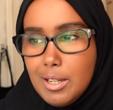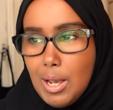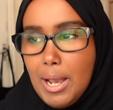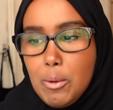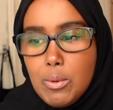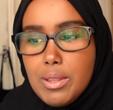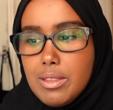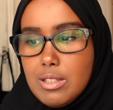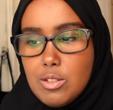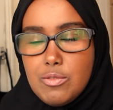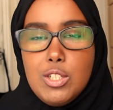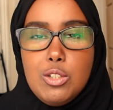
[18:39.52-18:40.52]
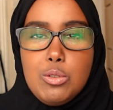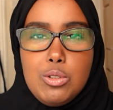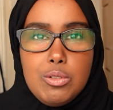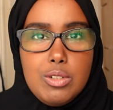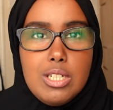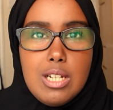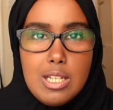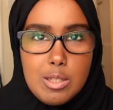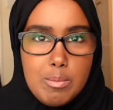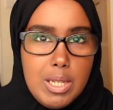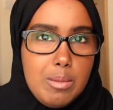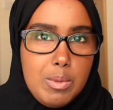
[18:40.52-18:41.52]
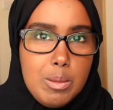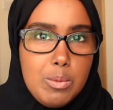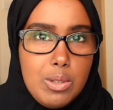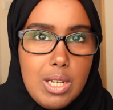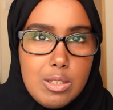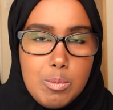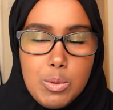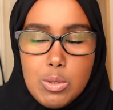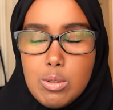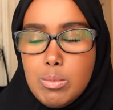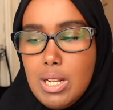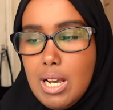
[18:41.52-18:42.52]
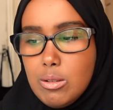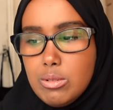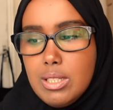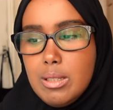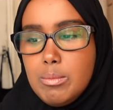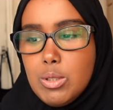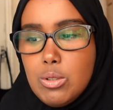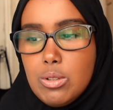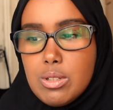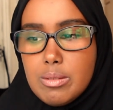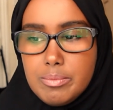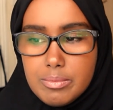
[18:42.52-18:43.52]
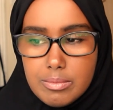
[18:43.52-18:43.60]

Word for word: I want this video to reach as many people as possible out there, because